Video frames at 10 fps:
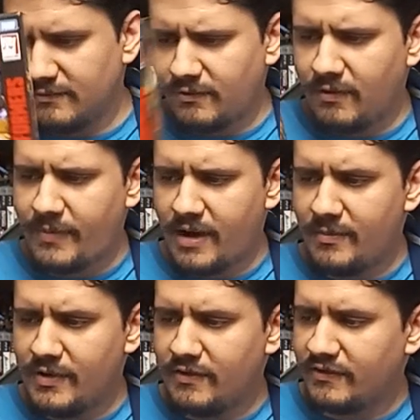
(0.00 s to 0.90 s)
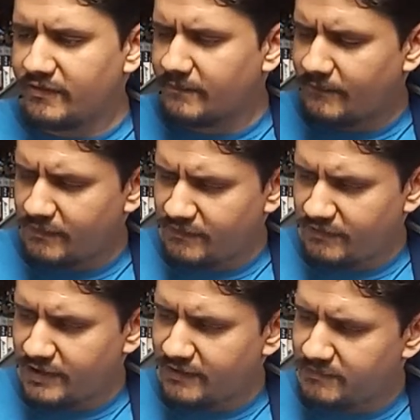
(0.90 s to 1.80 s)
robot mode for his
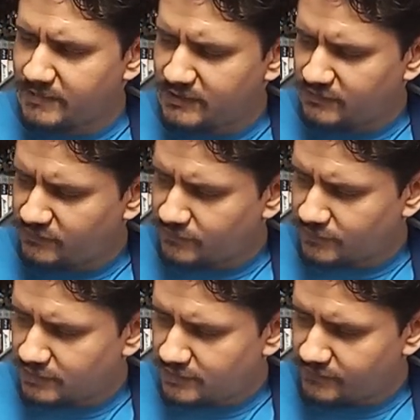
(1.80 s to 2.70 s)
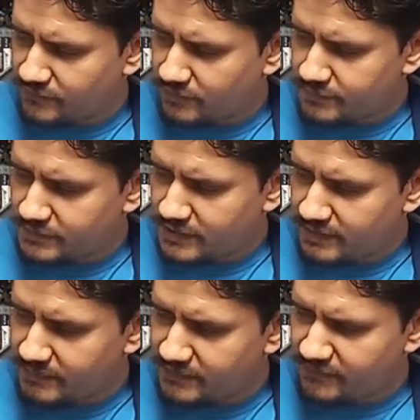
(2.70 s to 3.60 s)
legs being short on
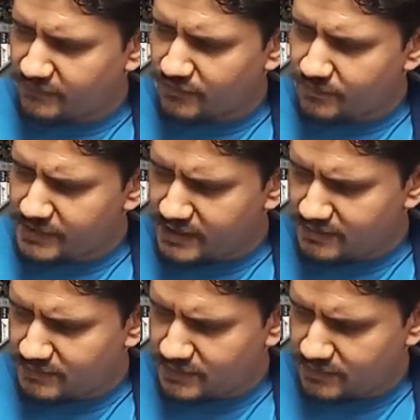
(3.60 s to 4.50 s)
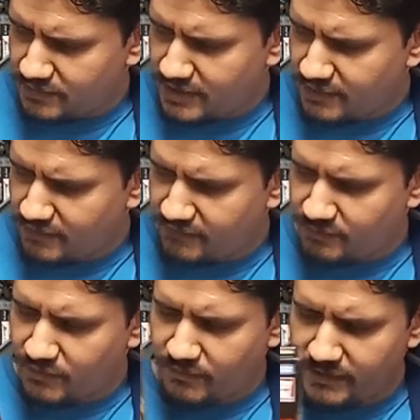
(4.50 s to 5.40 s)
Scorponok, but the Scorpion mode, I know it's
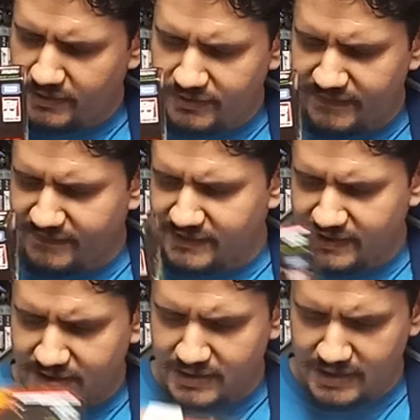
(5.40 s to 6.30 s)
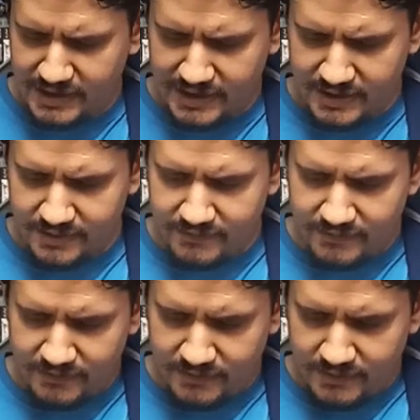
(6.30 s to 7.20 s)
more realistic. I'm
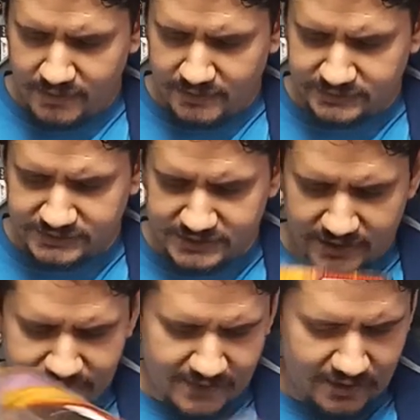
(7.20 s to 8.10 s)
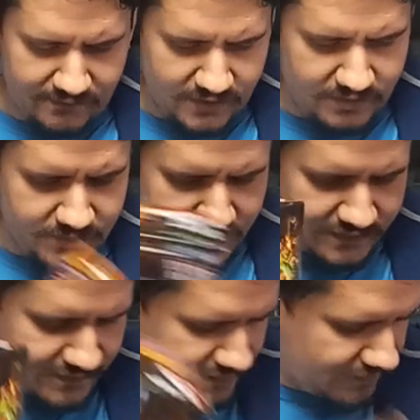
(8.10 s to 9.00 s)
just not a fan of it, but he
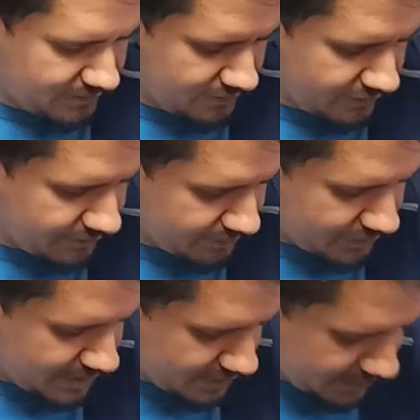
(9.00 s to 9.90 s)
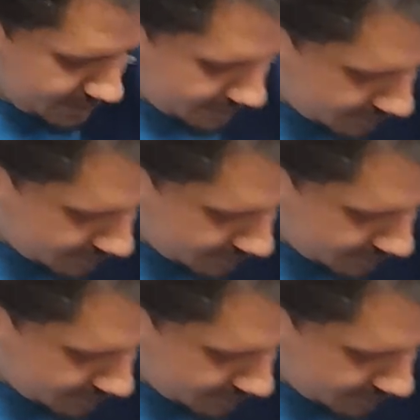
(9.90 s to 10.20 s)
still looks pretty good.